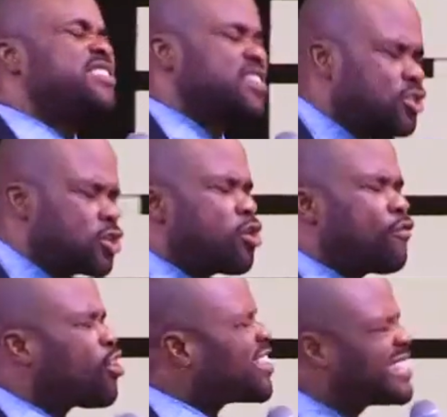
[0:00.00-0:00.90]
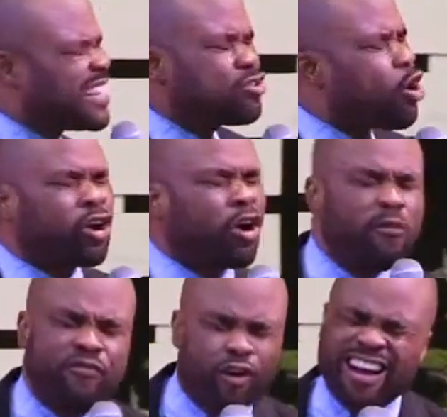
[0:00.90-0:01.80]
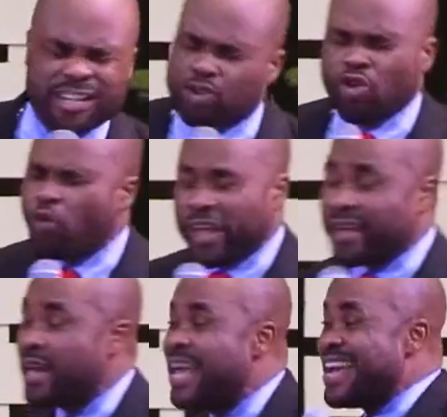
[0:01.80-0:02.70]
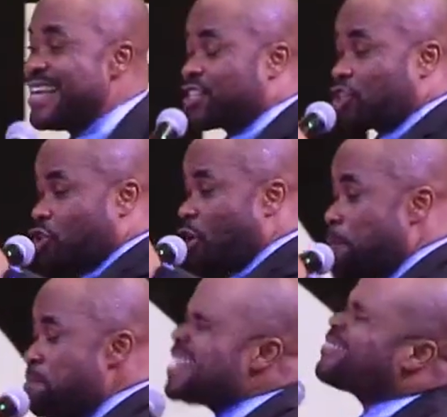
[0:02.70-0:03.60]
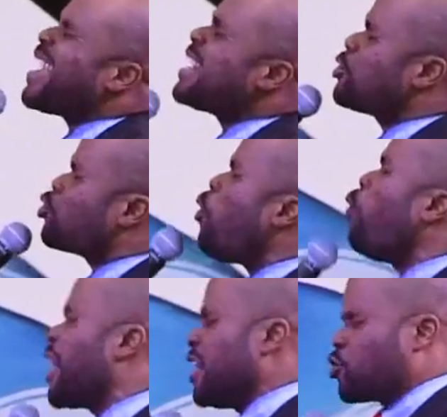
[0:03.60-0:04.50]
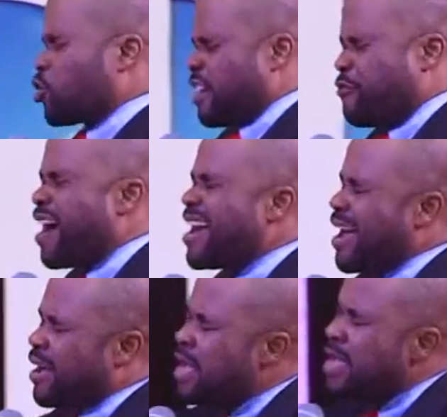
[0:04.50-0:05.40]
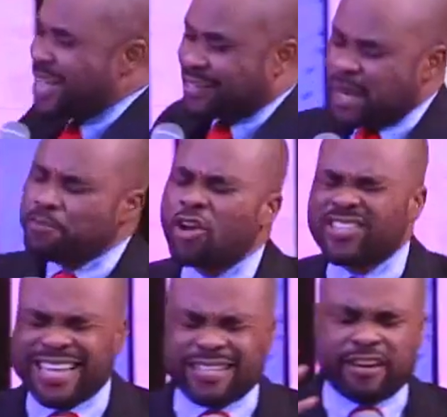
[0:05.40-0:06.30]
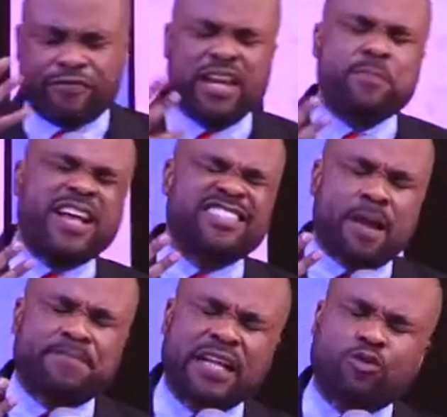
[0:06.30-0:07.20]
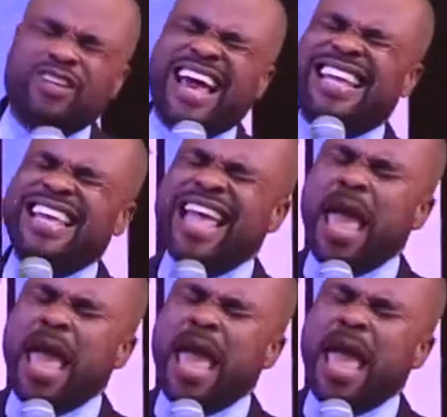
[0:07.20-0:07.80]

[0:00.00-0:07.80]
as the Son of God, did not come for his own will. He submitted his own will to the Father. The scripture says in Philippians chapter 2 that he